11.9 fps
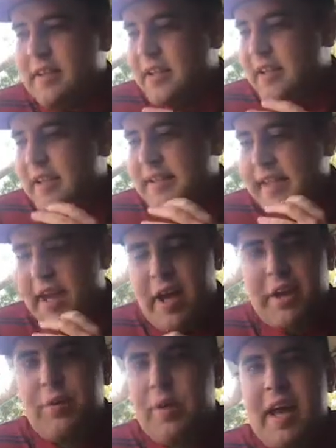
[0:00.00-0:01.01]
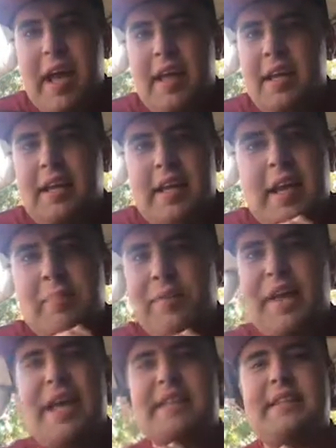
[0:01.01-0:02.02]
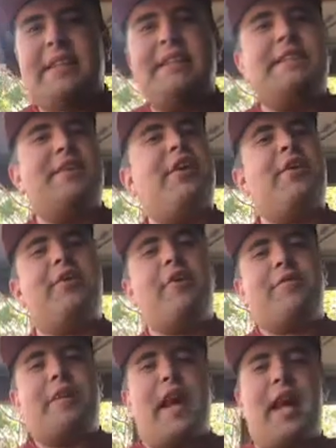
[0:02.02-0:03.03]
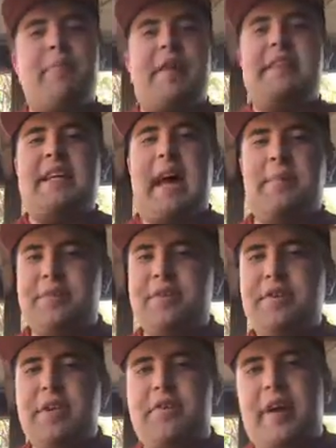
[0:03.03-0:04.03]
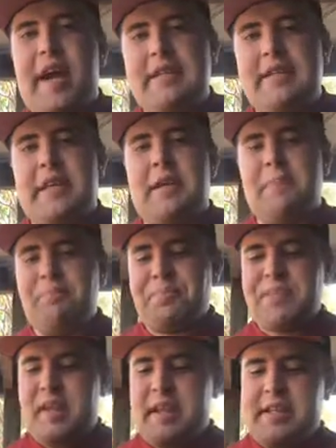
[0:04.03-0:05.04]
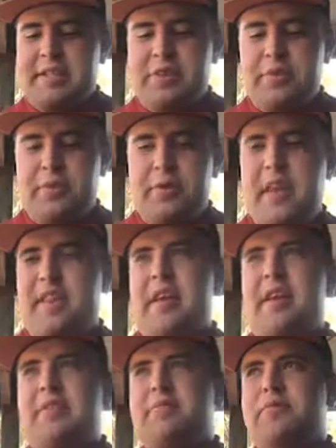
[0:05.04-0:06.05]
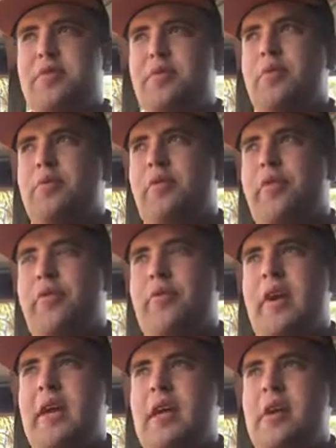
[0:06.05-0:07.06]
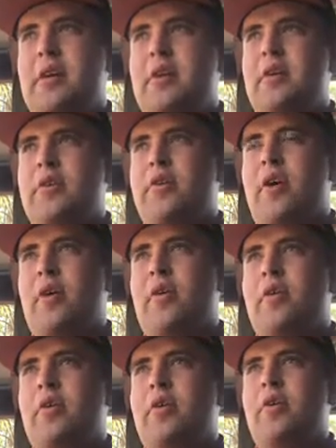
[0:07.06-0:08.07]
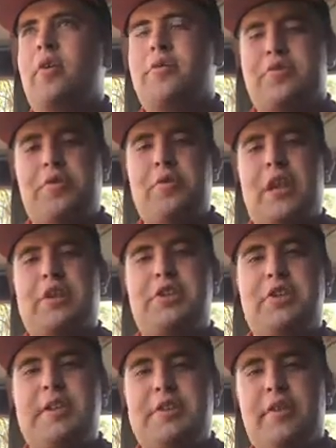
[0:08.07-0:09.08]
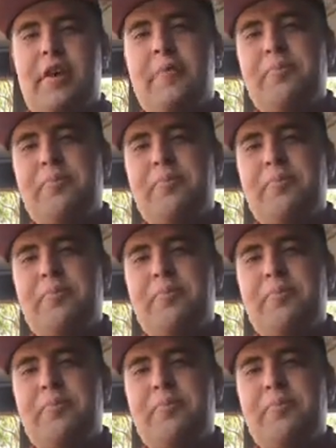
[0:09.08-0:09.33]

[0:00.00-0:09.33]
is how the way he plays his style of game. It's absolutely crazy. He scored, I think, 2 or 3. No, it was 2 actually, sorry.